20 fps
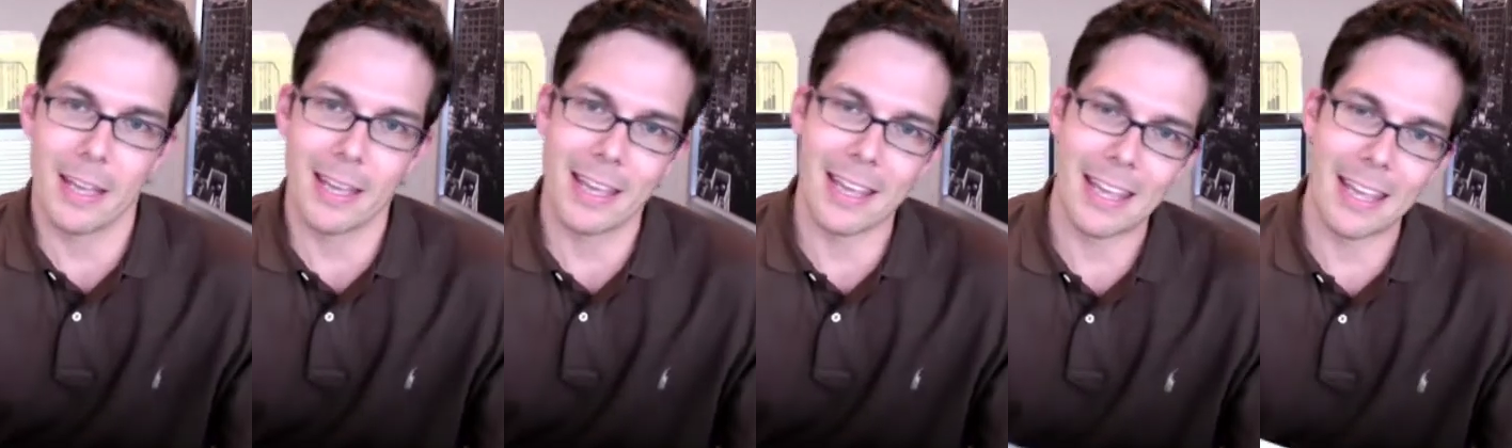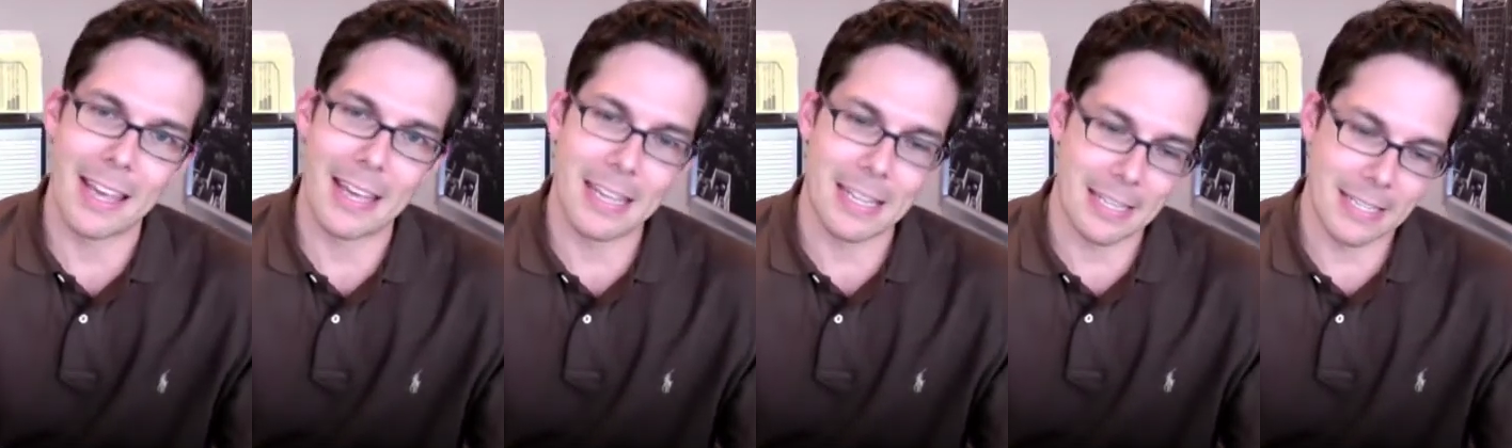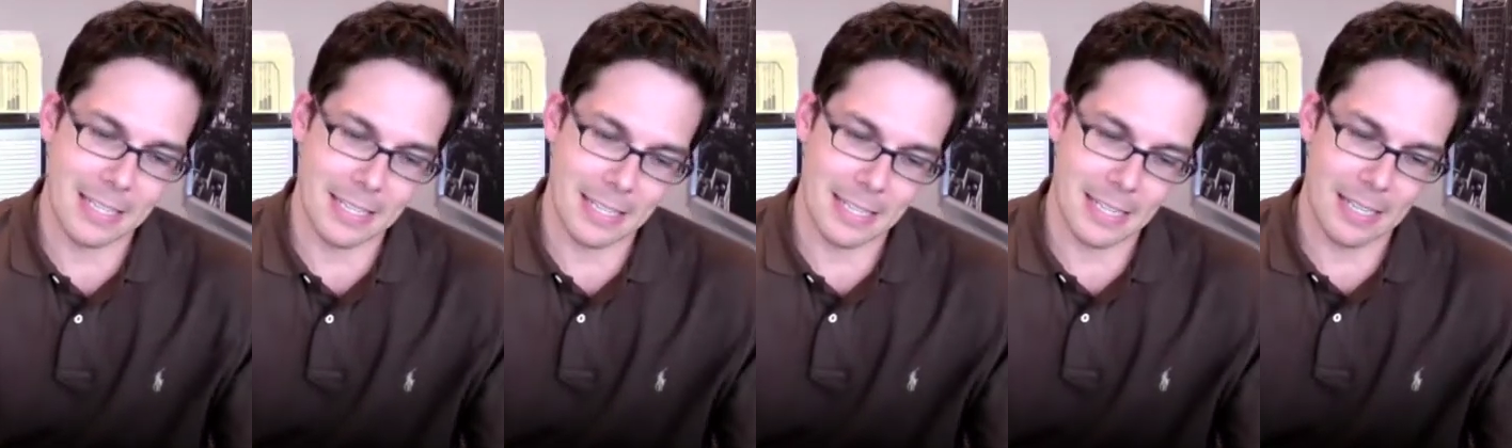
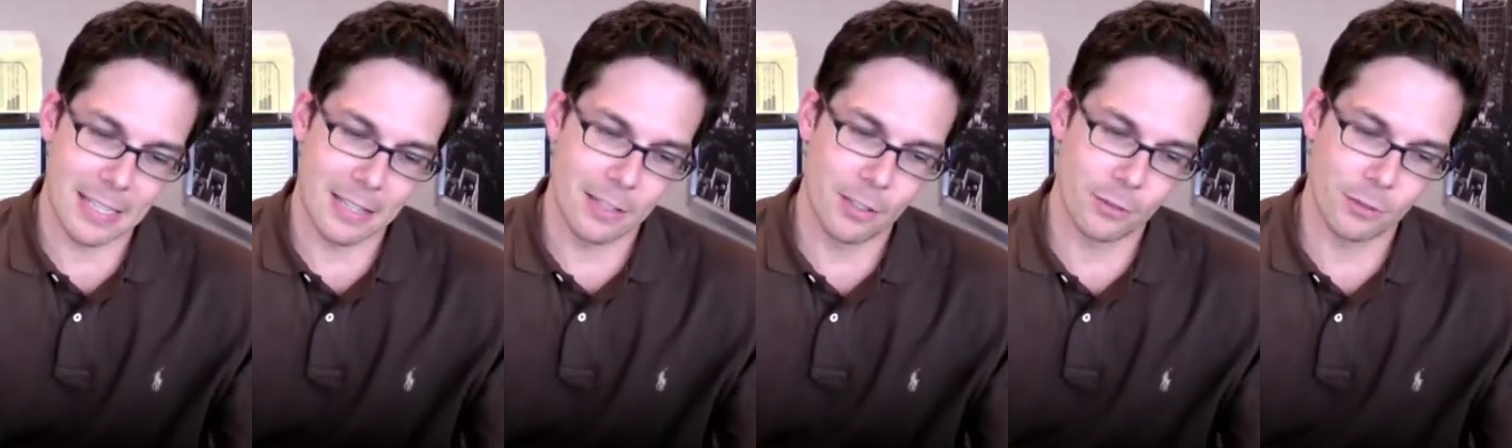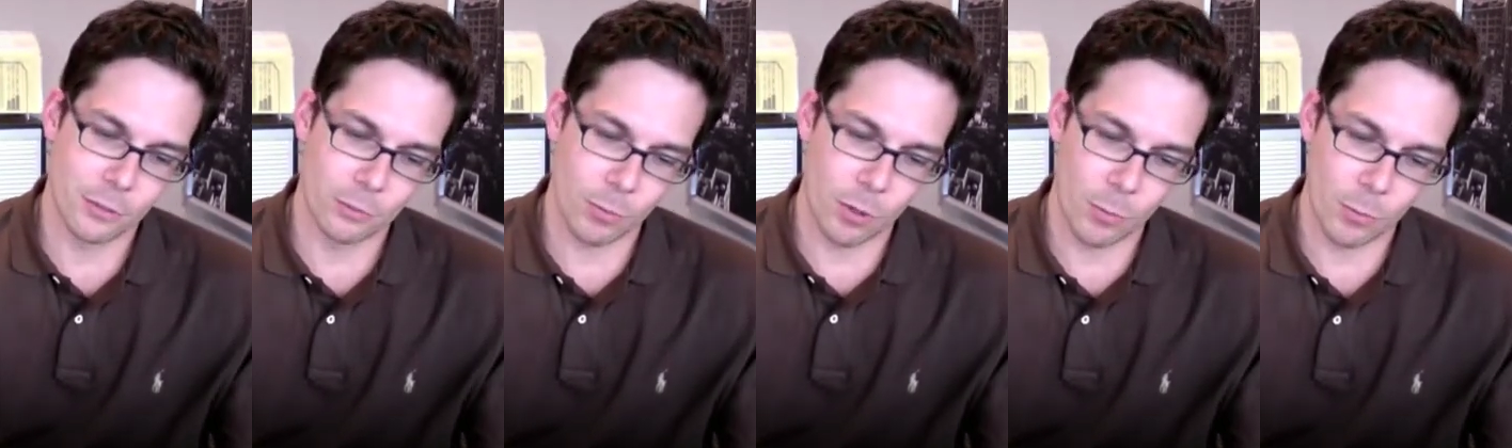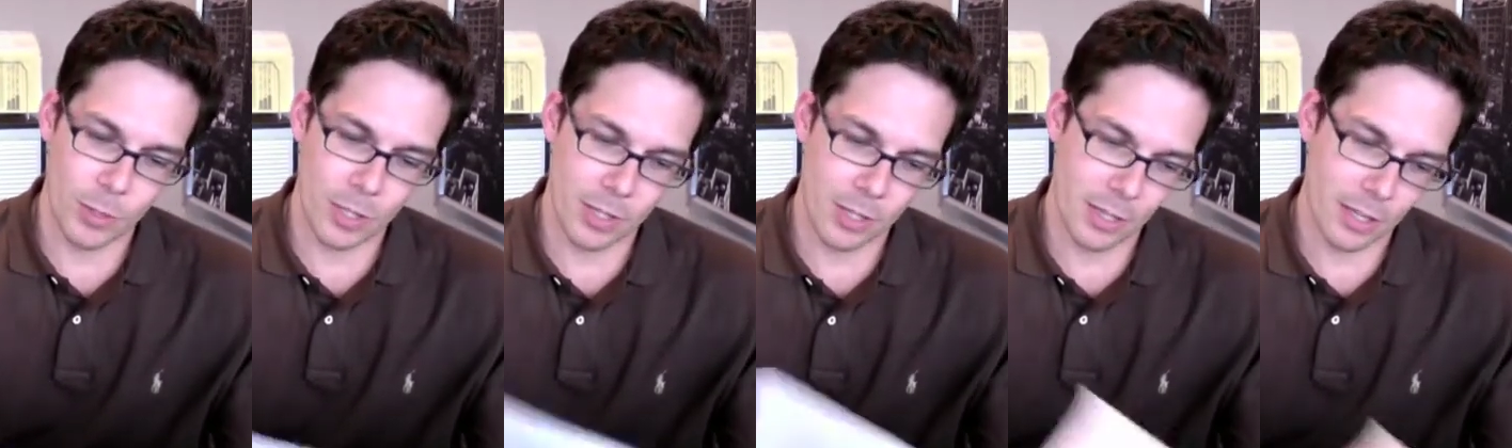and this is one
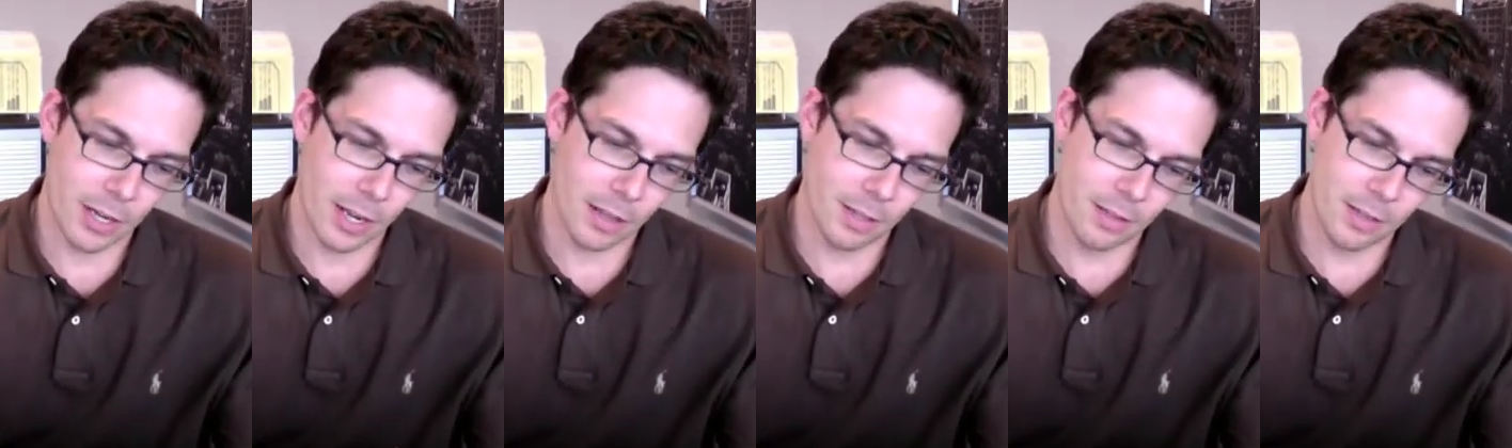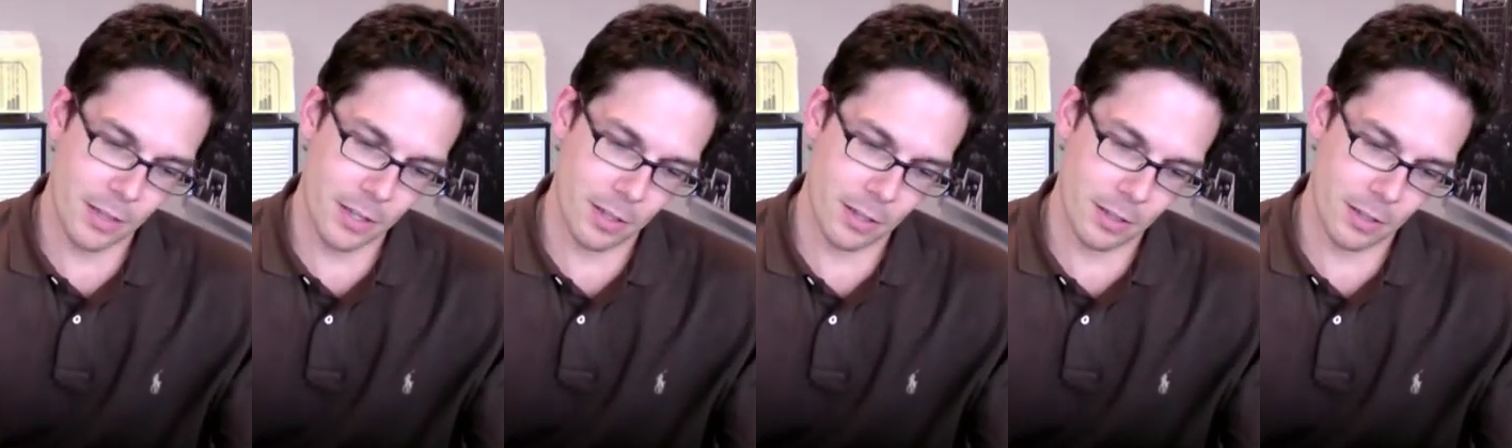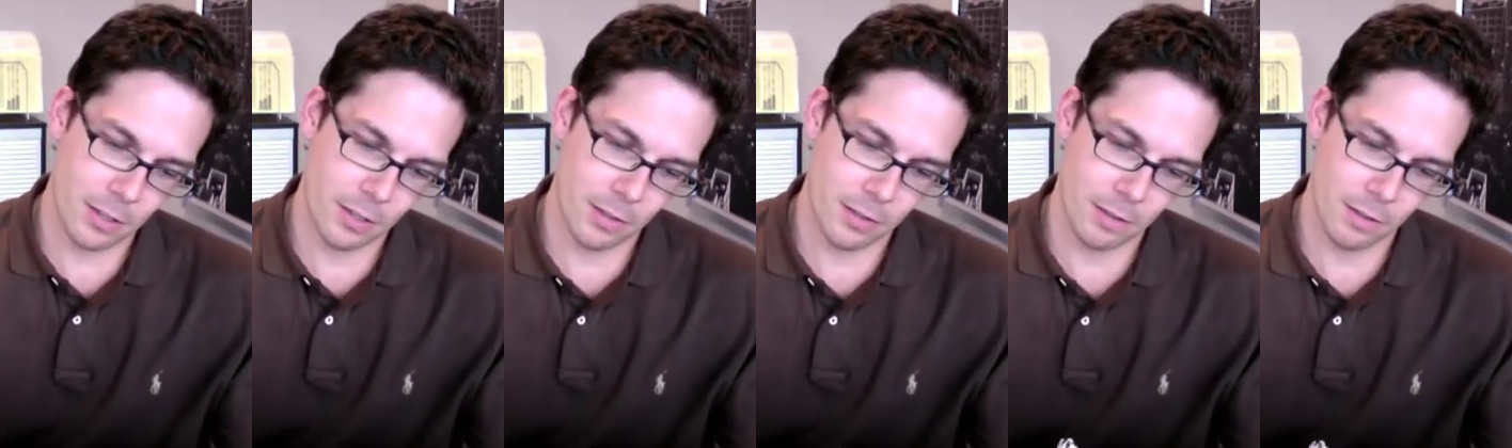we did, I
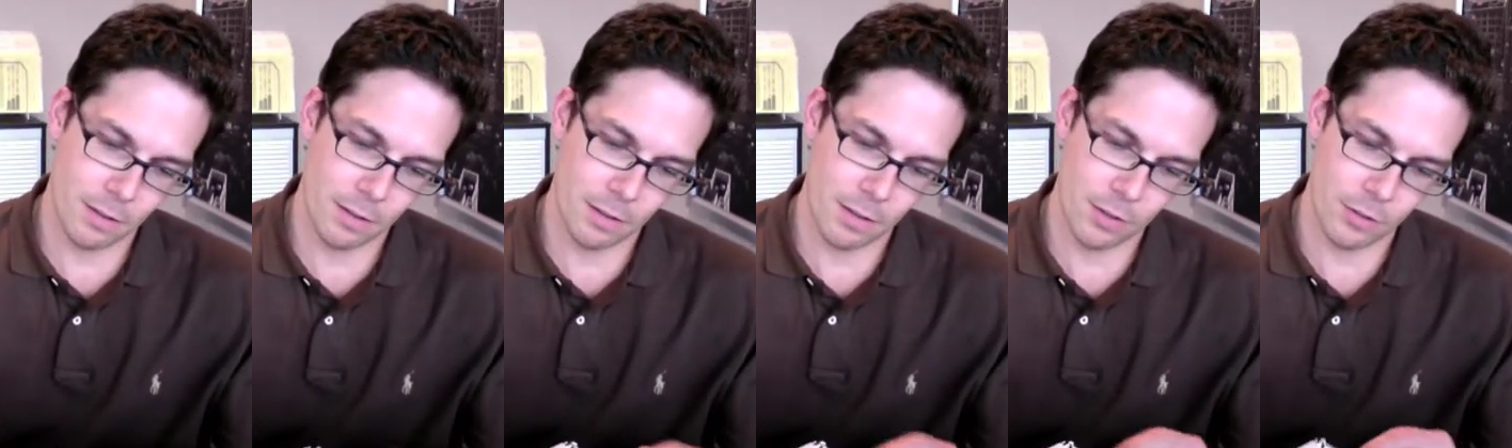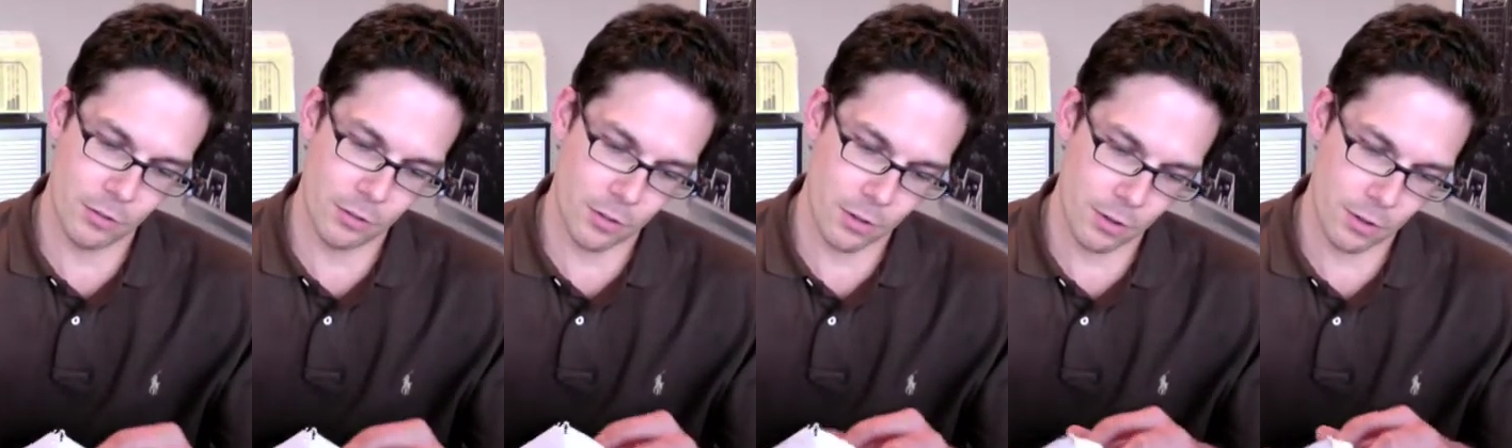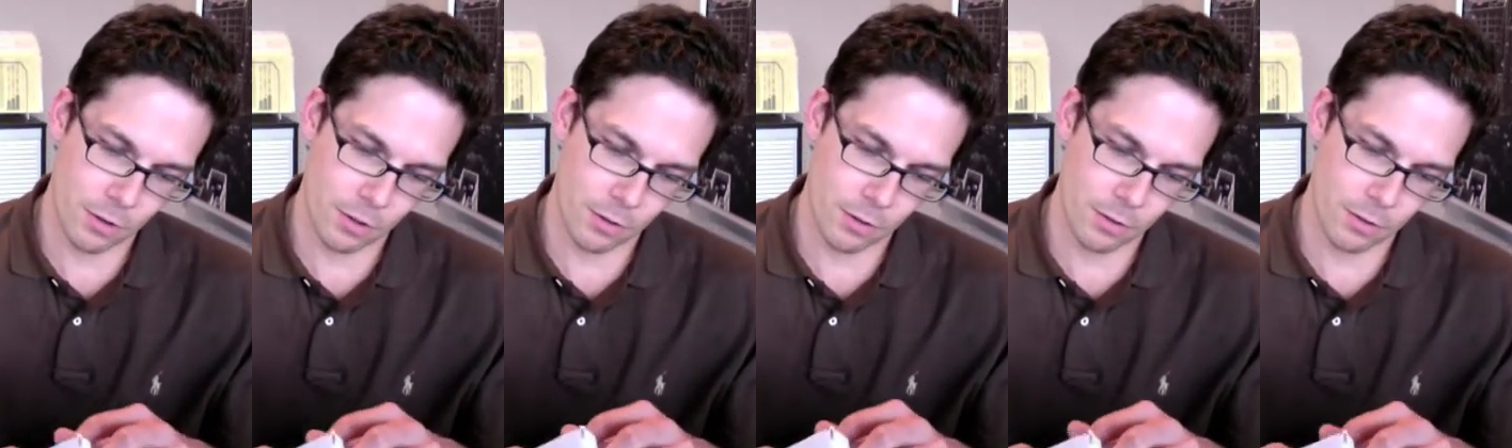think, this
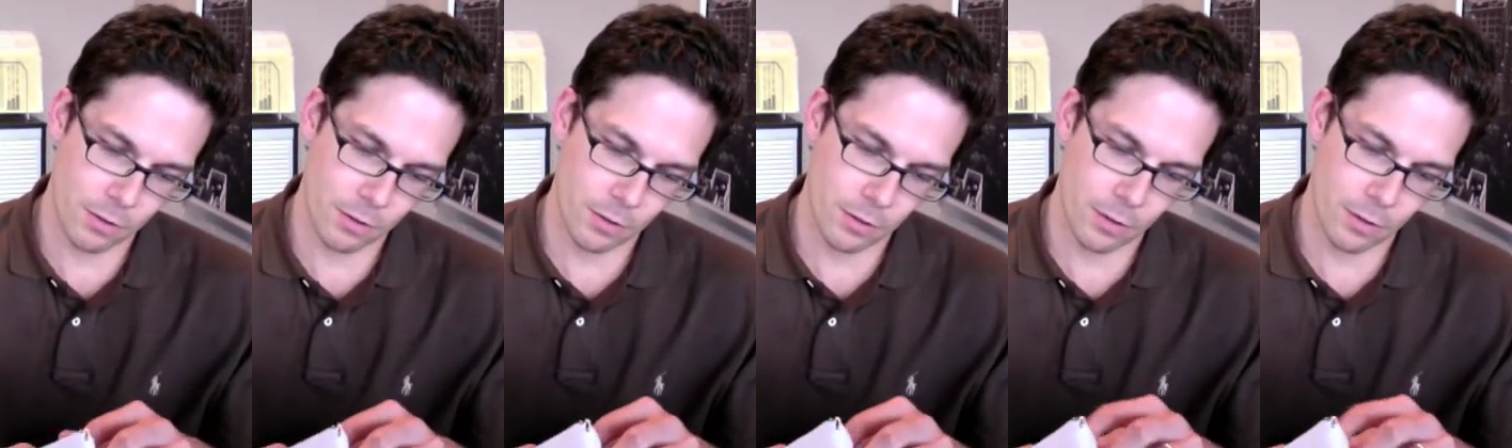year.